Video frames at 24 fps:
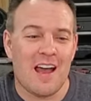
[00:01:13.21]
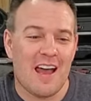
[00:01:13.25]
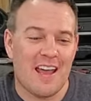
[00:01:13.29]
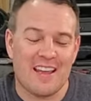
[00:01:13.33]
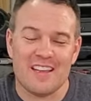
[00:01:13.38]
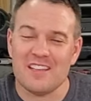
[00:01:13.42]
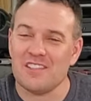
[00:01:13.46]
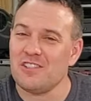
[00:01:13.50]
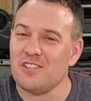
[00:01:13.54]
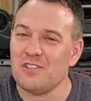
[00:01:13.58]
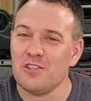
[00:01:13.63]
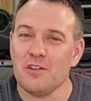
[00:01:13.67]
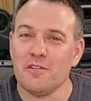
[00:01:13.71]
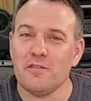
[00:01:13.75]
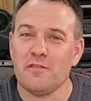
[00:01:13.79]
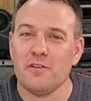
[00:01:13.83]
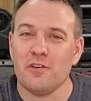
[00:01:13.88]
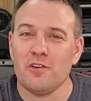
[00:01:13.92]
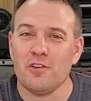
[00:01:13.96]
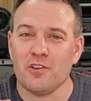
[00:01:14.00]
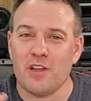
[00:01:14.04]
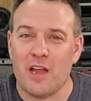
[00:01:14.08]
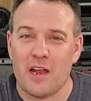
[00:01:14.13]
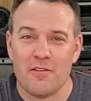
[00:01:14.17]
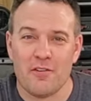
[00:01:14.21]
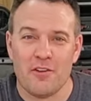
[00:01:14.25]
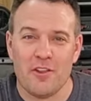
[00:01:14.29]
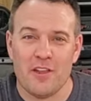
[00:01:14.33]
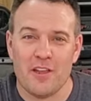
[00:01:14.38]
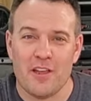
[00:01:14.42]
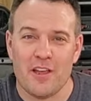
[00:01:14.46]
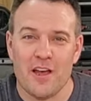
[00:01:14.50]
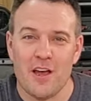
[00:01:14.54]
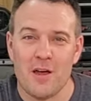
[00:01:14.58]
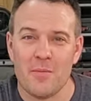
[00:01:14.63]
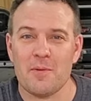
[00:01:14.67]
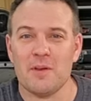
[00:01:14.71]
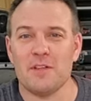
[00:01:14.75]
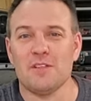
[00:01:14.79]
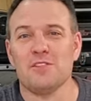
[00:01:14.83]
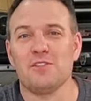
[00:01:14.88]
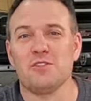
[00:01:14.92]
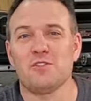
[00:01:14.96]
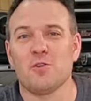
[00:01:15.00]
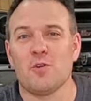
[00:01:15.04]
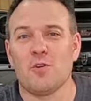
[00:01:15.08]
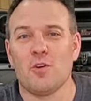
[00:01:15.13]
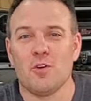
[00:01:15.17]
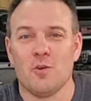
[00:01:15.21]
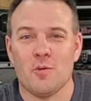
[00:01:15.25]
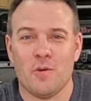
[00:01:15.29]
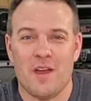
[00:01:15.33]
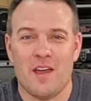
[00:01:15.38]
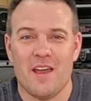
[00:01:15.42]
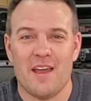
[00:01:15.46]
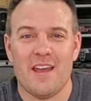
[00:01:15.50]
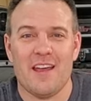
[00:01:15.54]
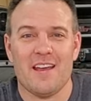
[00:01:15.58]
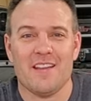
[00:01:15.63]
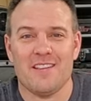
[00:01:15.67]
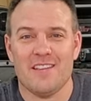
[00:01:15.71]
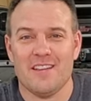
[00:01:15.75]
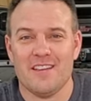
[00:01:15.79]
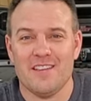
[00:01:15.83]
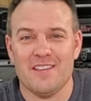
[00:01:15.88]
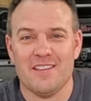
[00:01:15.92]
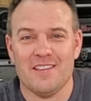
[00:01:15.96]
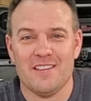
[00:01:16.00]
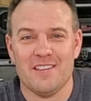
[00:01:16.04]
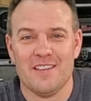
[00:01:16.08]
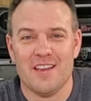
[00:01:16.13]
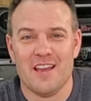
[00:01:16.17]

I can still fold everything up and store it away at the end of the